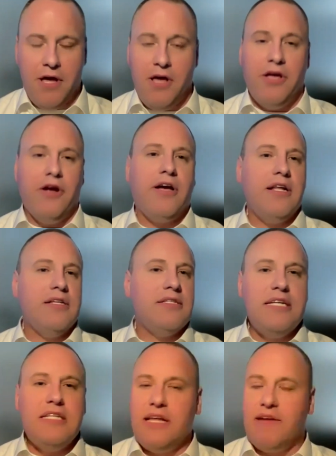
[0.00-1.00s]
You're going to
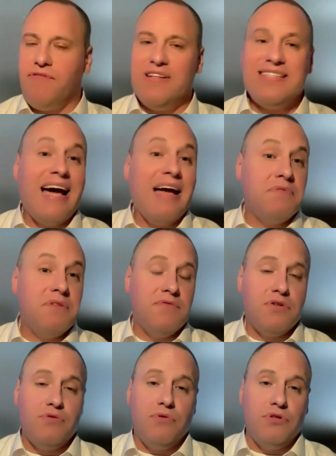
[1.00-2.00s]
see different types of
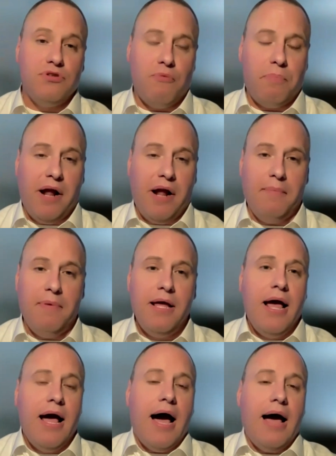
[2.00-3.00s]
schools open up.
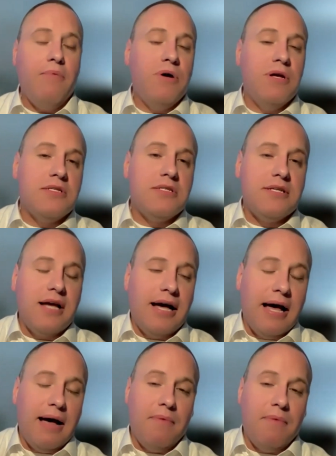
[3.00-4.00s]
I was
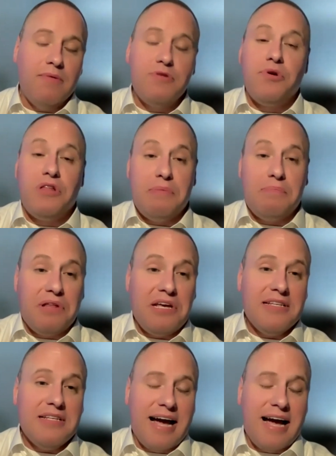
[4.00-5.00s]
really
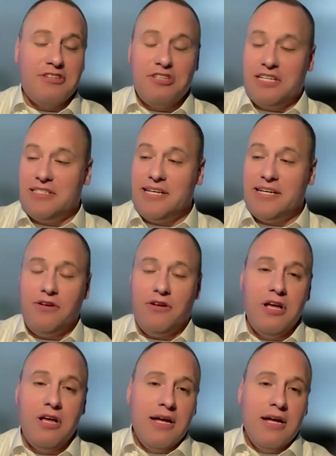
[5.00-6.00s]
pleased actually and tickled
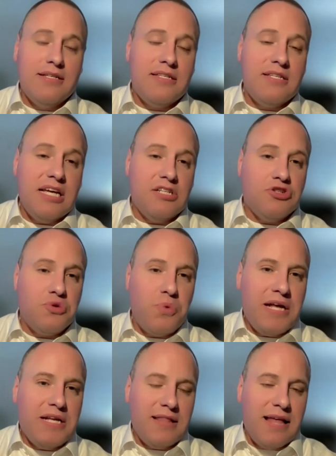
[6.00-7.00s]
to see a
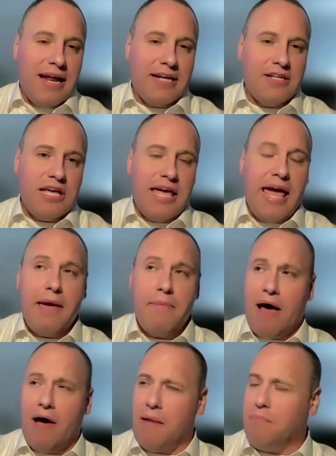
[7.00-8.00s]
tweet that actually came
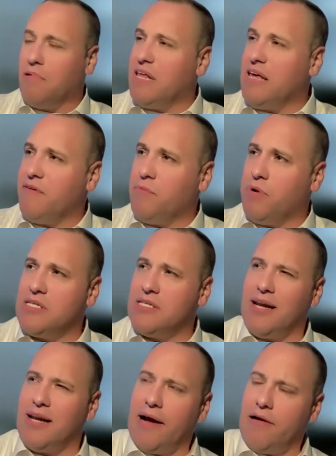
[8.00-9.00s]
out. I believe it was
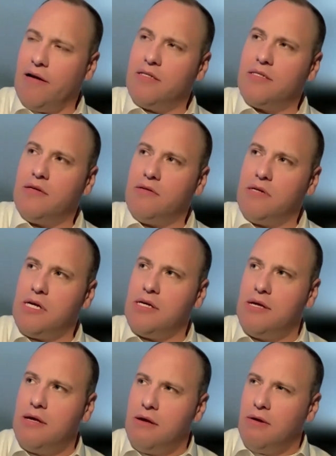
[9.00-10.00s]
in Arizona
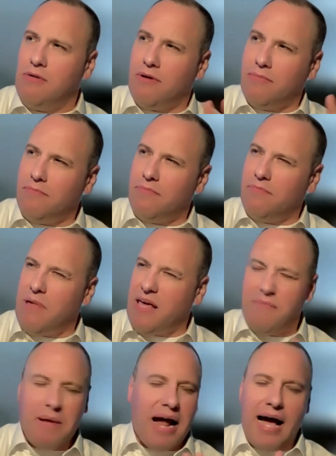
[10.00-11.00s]
or may have
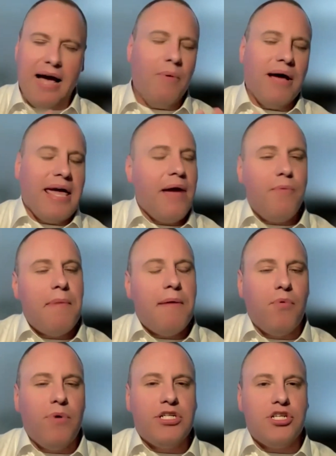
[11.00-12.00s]
been Iowa. I can't remember
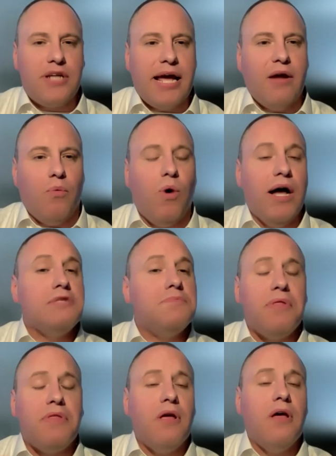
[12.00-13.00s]
which state it was,
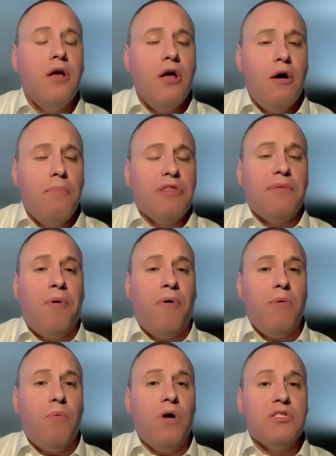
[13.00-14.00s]
but the
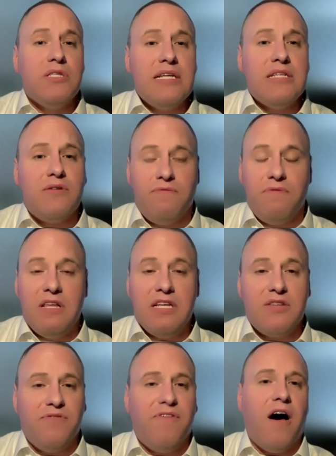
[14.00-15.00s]
point was this
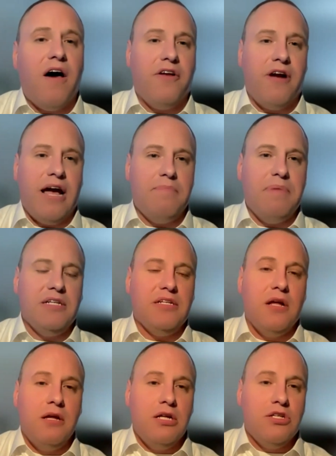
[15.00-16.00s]
father had been
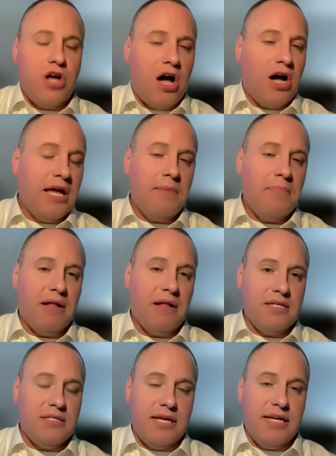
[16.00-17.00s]
talking about
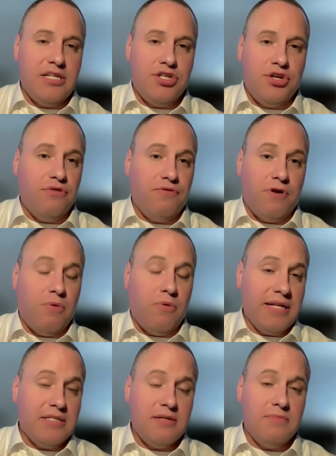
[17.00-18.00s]
this issue for
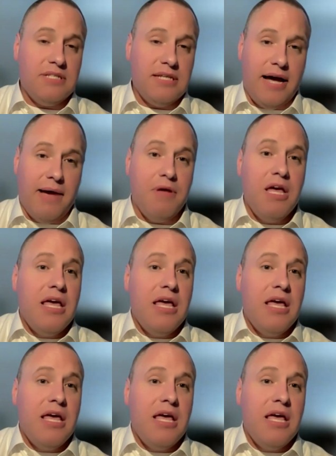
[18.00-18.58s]
quite some time.